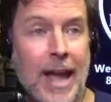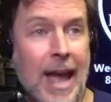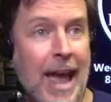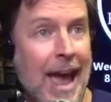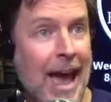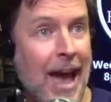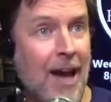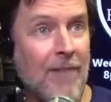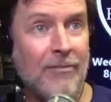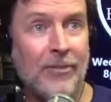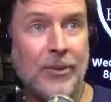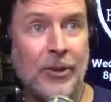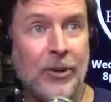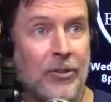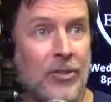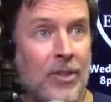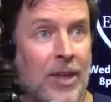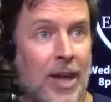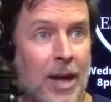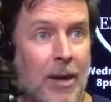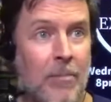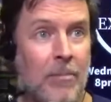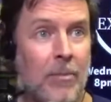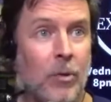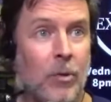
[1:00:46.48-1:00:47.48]
after
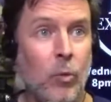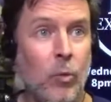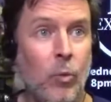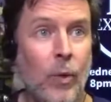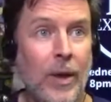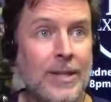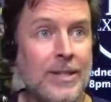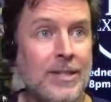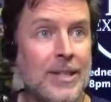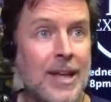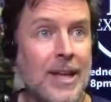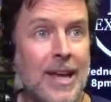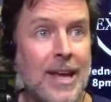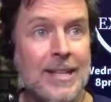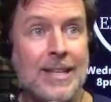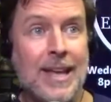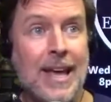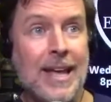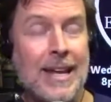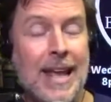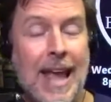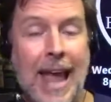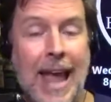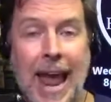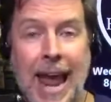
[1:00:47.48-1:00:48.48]
them, Wednesdays
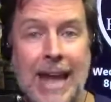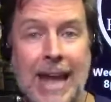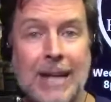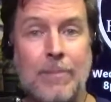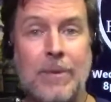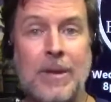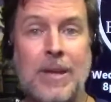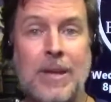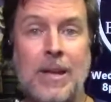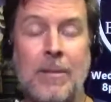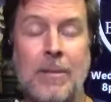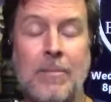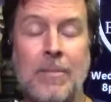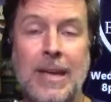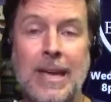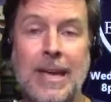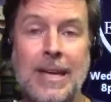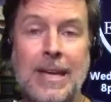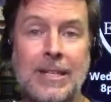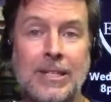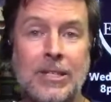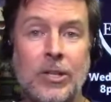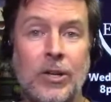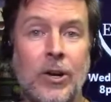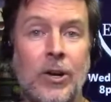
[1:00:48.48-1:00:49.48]
at 8 p.m.
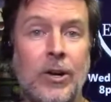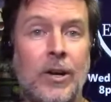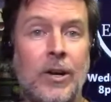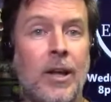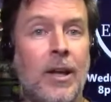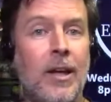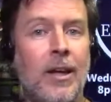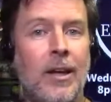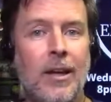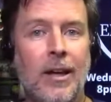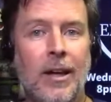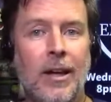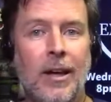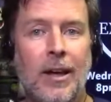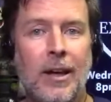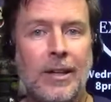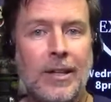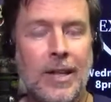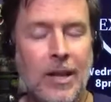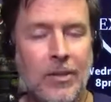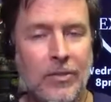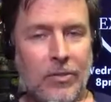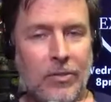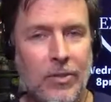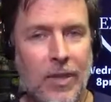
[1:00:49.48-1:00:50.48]
Eastern.
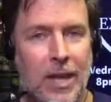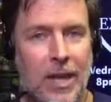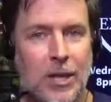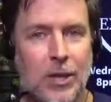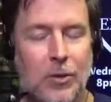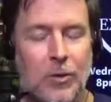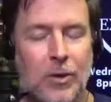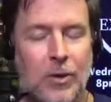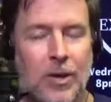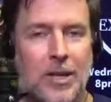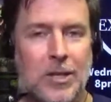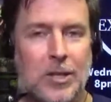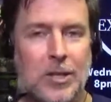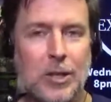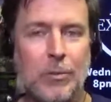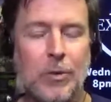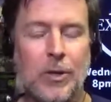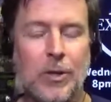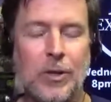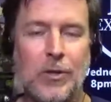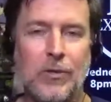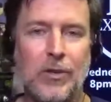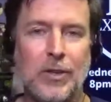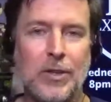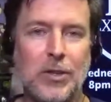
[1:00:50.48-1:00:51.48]
Again, thank you guys so
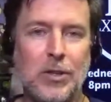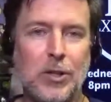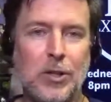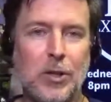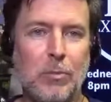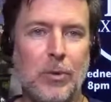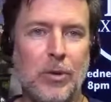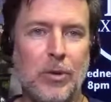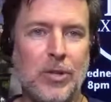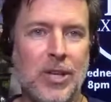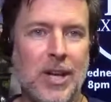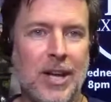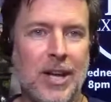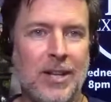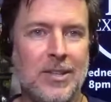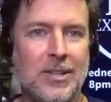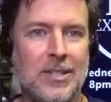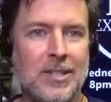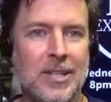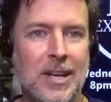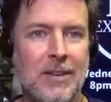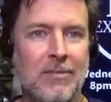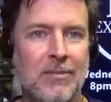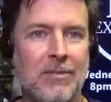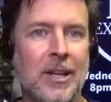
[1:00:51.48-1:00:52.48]
much for the super chat
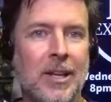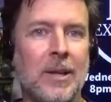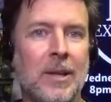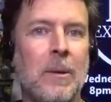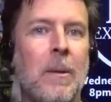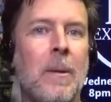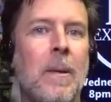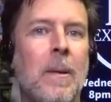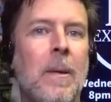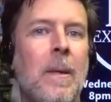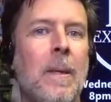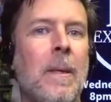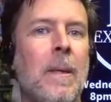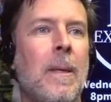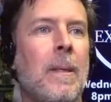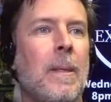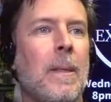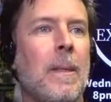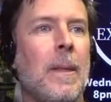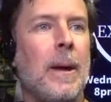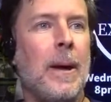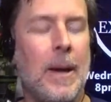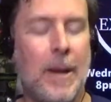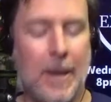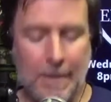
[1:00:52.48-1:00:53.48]
this evening.
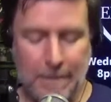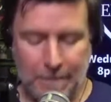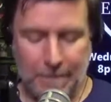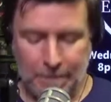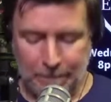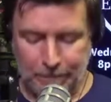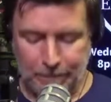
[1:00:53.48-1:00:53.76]
Pepper